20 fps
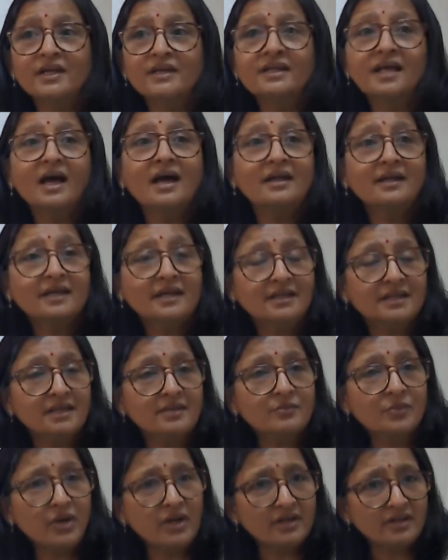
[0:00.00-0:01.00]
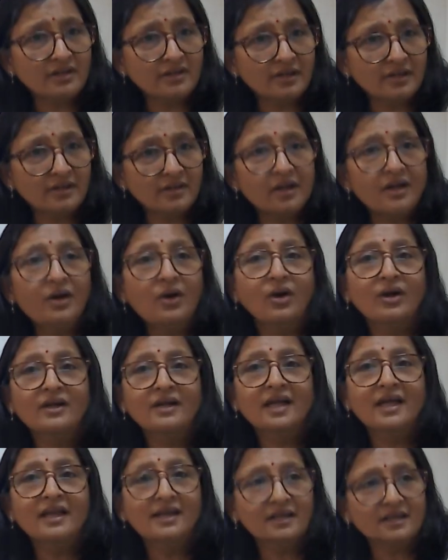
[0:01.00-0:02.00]
targeting moiety or
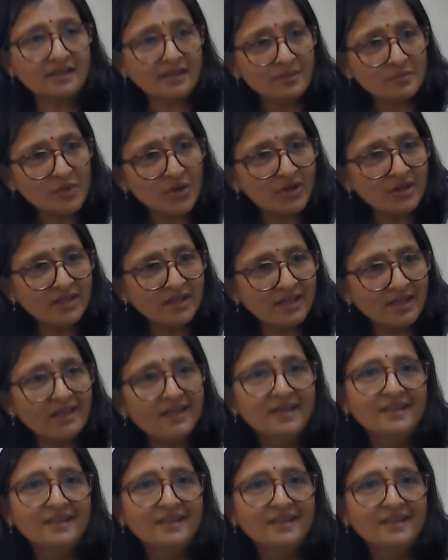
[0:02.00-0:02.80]
directing moiety,